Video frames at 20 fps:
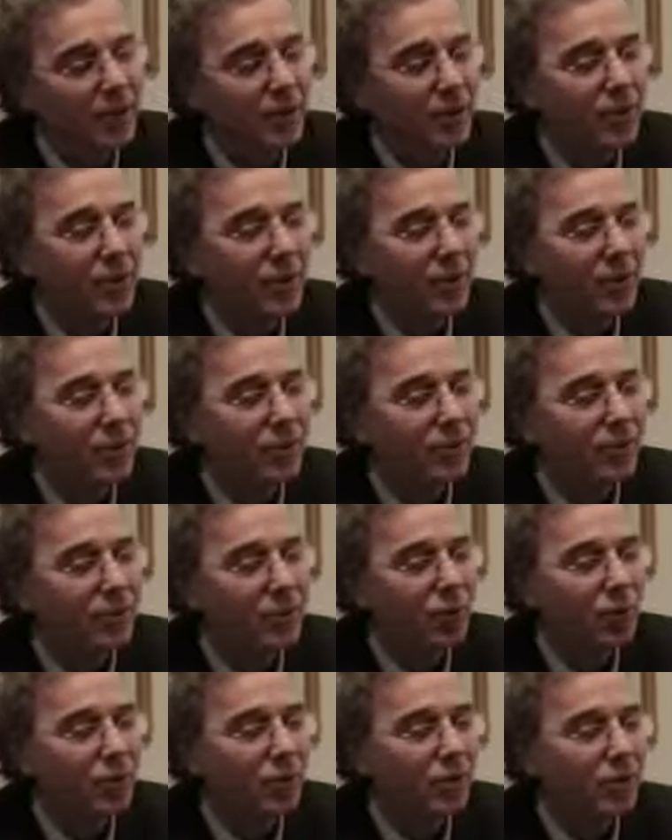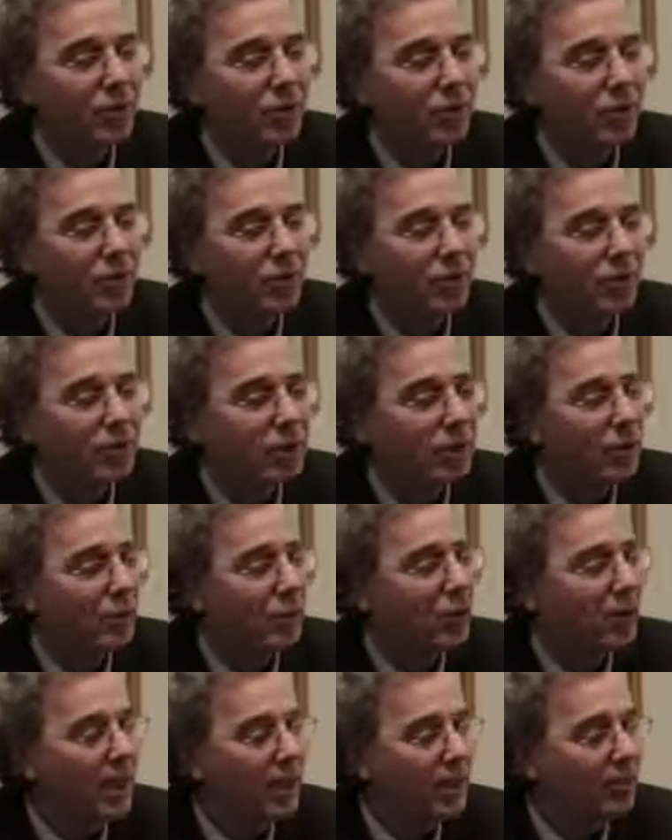the other thing is, of course, you
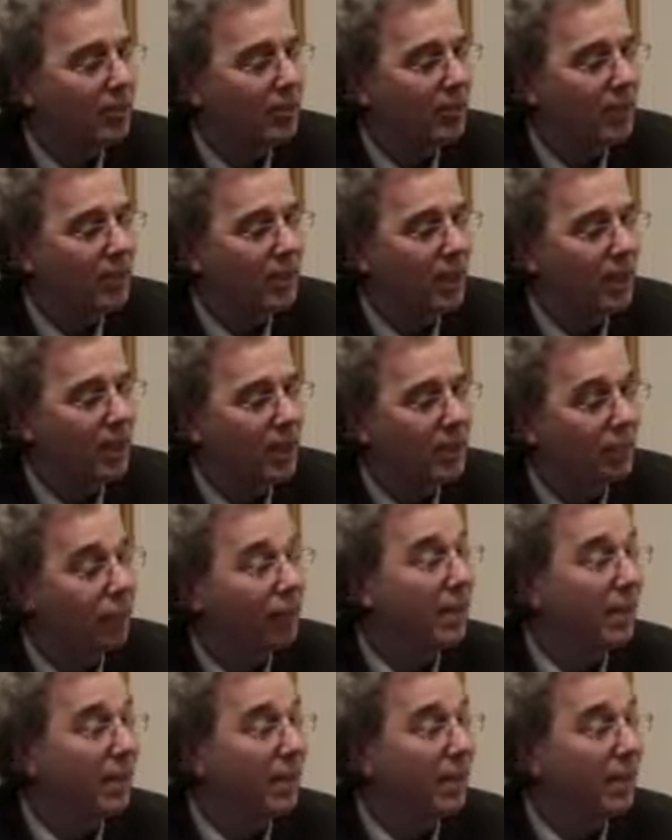really weren't able to tell